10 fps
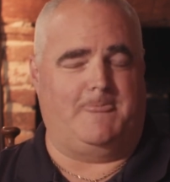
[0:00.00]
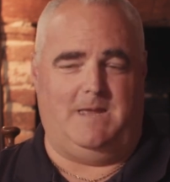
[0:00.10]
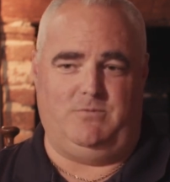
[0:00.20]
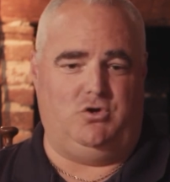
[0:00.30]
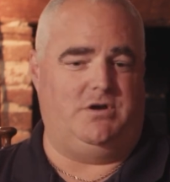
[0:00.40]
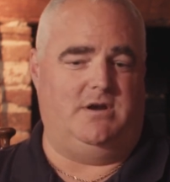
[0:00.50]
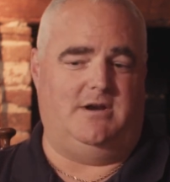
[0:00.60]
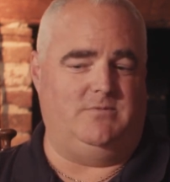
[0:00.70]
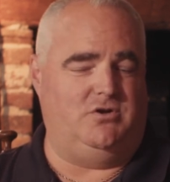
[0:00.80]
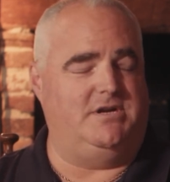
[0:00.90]
I'm good at it.
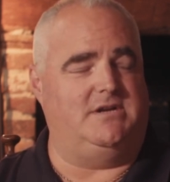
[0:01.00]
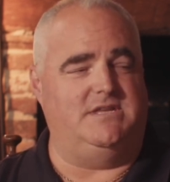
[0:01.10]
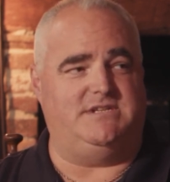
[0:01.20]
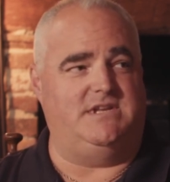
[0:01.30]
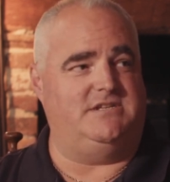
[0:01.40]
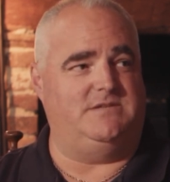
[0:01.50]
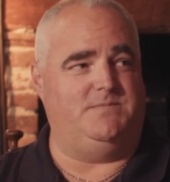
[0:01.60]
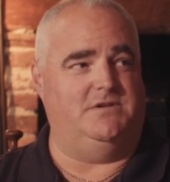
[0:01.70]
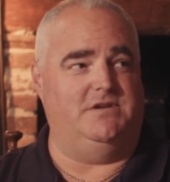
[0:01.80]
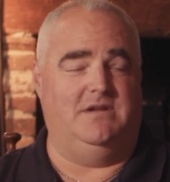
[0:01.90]
I'm good at consensus
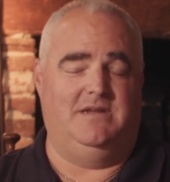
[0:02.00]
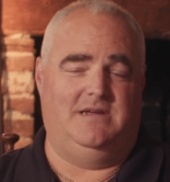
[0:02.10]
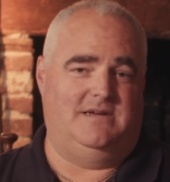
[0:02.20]
building.